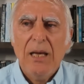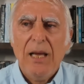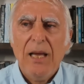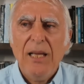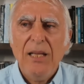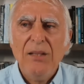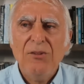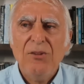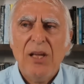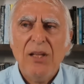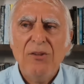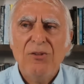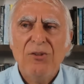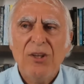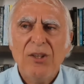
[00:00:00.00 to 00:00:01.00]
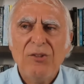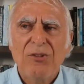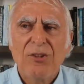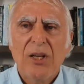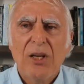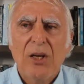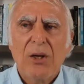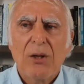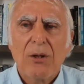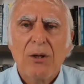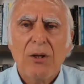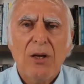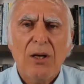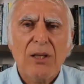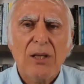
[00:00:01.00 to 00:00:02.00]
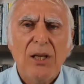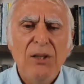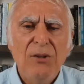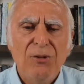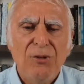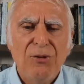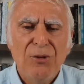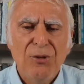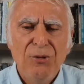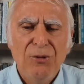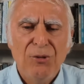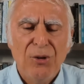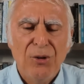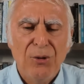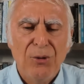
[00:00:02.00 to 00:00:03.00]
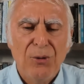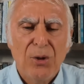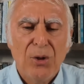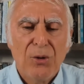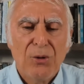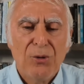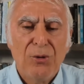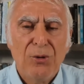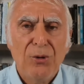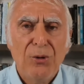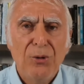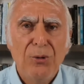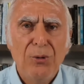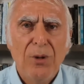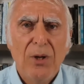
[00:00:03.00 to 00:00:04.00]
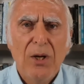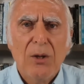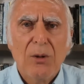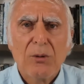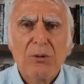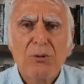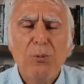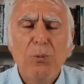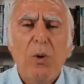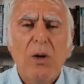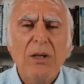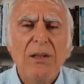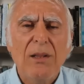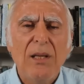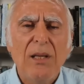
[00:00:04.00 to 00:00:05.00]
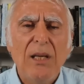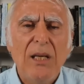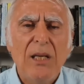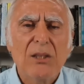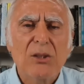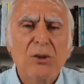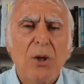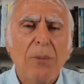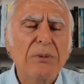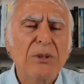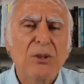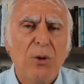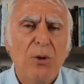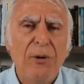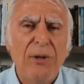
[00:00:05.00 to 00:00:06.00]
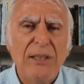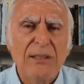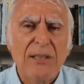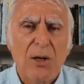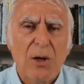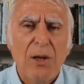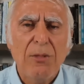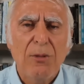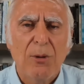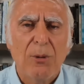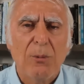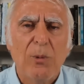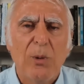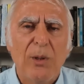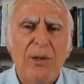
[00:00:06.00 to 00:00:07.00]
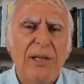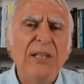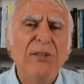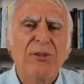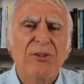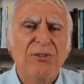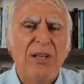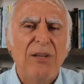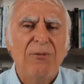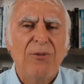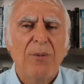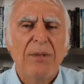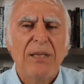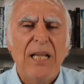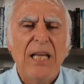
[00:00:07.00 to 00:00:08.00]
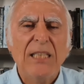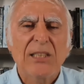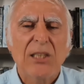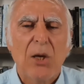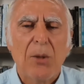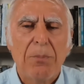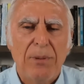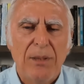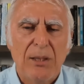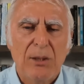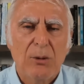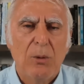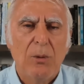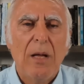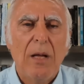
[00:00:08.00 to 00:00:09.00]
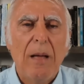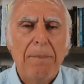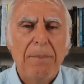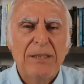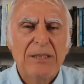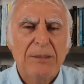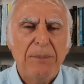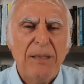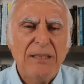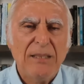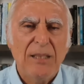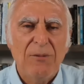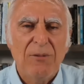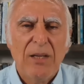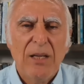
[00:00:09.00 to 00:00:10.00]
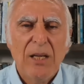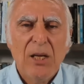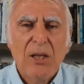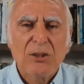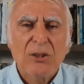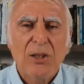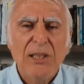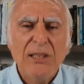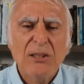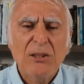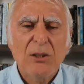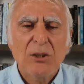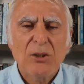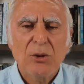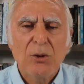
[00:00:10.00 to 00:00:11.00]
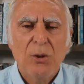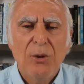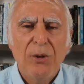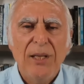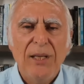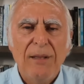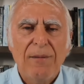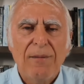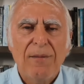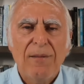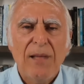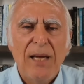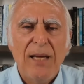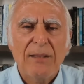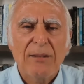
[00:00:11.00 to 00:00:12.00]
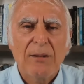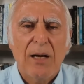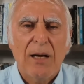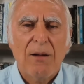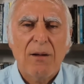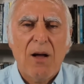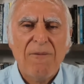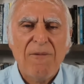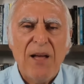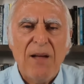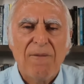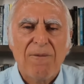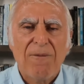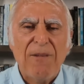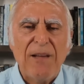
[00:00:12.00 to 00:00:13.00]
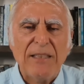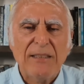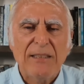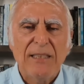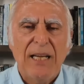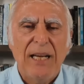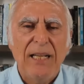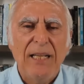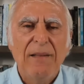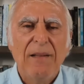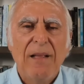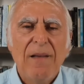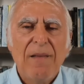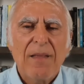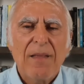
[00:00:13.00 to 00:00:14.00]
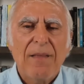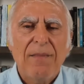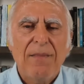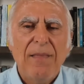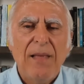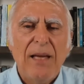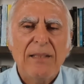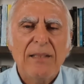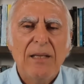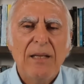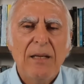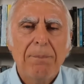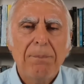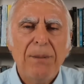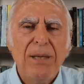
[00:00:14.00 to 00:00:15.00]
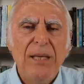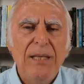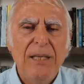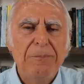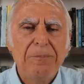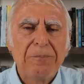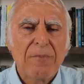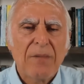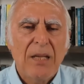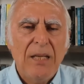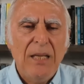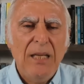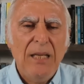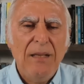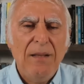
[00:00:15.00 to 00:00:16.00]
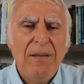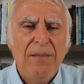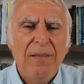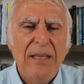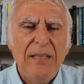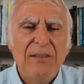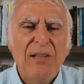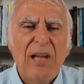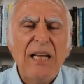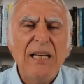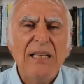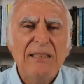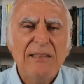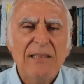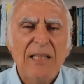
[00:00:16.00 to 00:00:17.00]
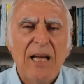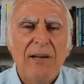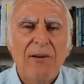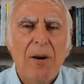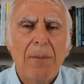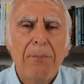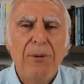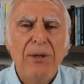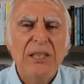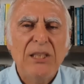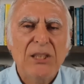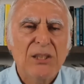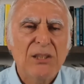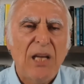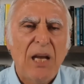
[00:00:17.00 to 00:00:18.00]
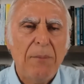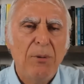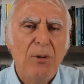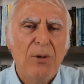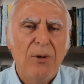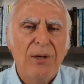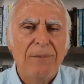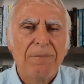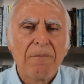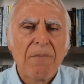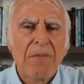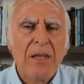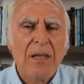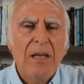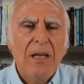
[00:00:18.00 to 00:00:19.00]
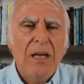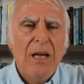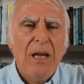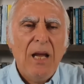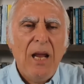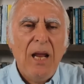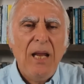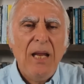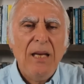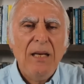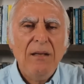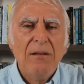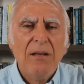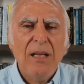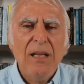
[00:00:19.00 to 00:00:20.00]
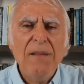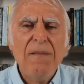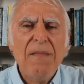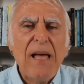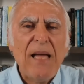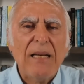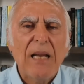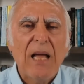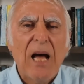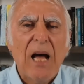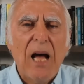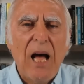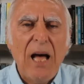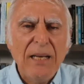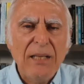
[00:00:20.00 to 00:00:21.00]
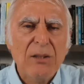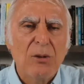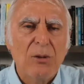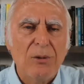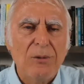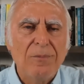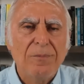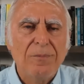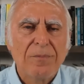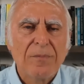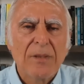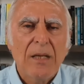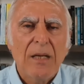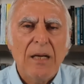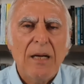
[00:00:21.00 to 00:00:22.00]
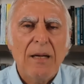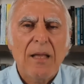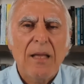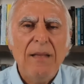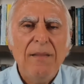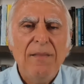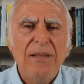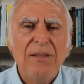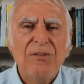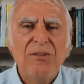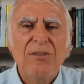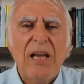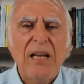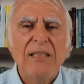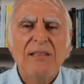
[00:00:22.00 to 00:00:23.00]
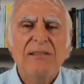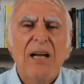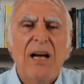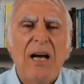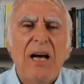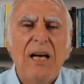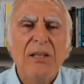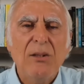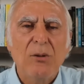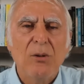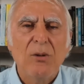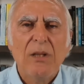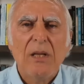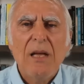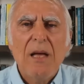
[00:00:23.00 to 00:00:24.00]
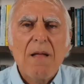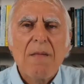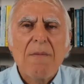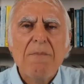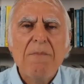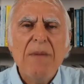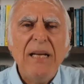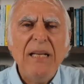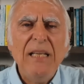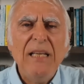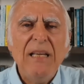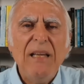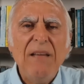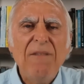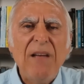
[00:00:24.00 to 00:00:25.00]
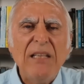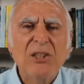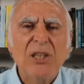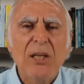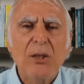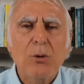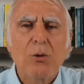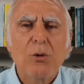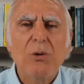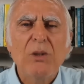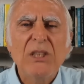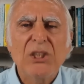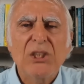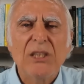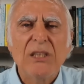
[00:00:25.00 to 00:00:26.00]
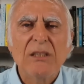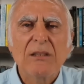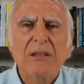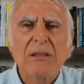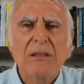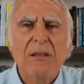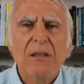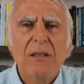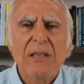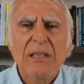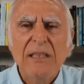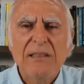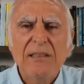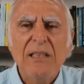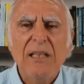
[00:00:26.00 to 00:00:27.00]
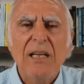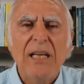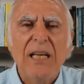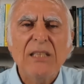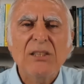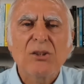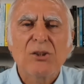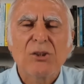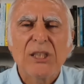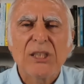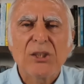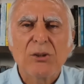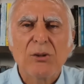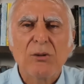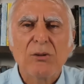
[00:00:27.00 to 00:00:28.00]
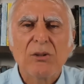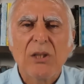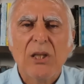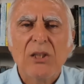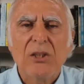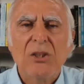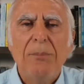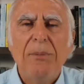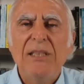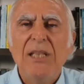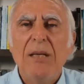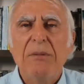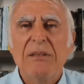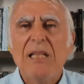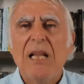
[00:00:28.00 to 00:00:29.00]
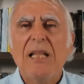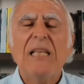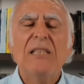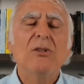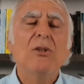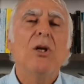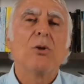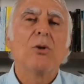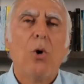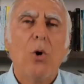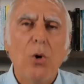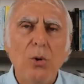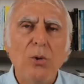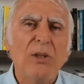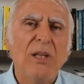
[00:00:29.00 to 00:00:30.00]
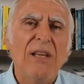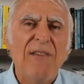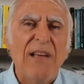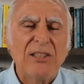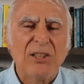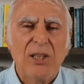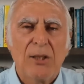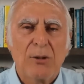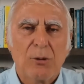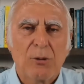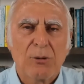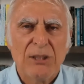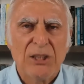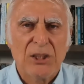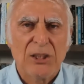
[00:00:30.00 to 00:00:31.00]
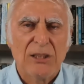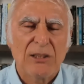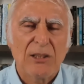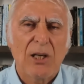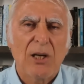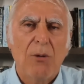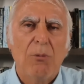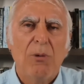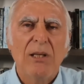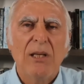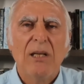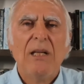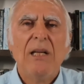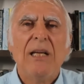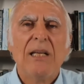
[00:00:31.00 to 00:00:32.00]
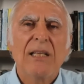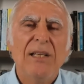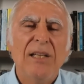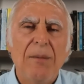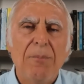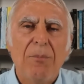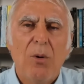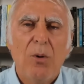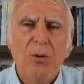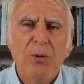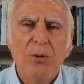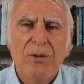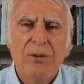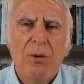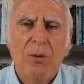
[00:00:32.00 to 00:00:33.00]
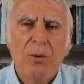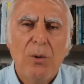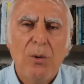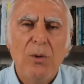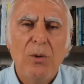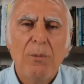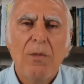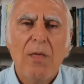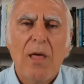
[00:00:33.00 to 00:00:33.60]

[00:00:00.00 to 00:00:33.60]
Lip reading: and just like introduce you to what are the top stories that I thought were interesting from an exopolitical perspective. So this is a story that I found fascinating that appeared in the Daily Star, a British tabloid. And in that article, in this Daily Star article, many evangelical Christians consider extraterrestrials to be demons. Now, that's not all evangelical Christians, so I don't want to condemn all